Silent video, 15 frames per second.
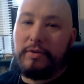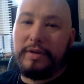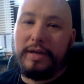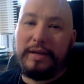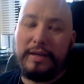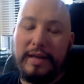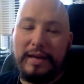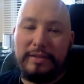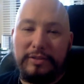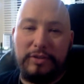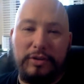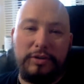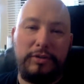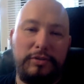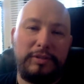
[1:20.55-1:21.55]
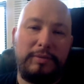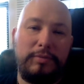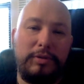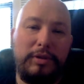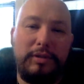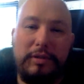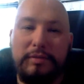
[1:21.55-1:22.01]
Okay, guys and girls, I'm
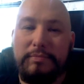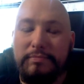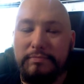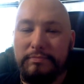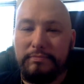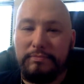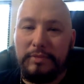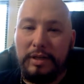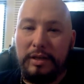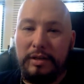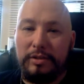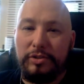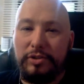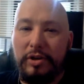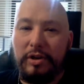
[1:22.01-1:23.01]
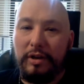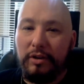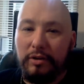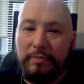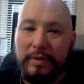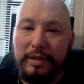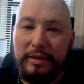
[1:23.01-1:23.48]
gonna show you a
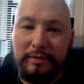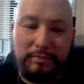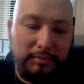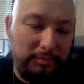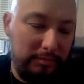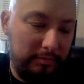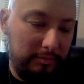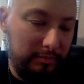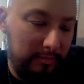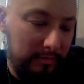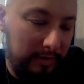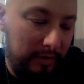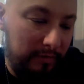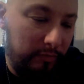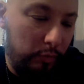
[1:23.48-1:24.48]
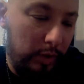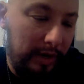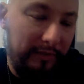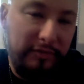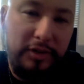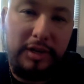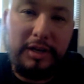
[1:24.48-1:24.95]
little bit of
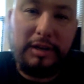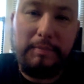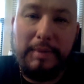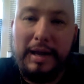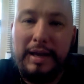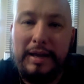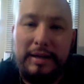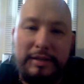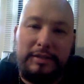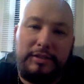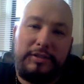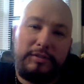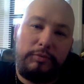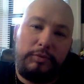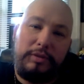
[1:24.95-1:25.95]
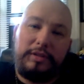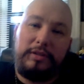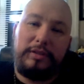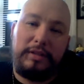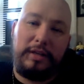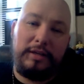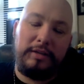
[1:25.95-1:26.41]
what I've done in the past with the
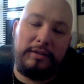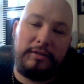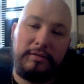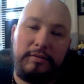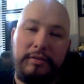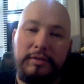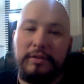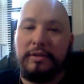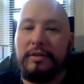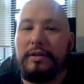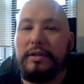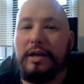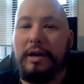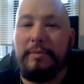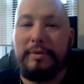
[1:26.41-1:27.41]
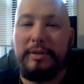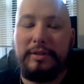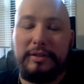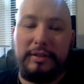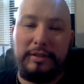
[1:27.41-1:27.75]
Slayer comic.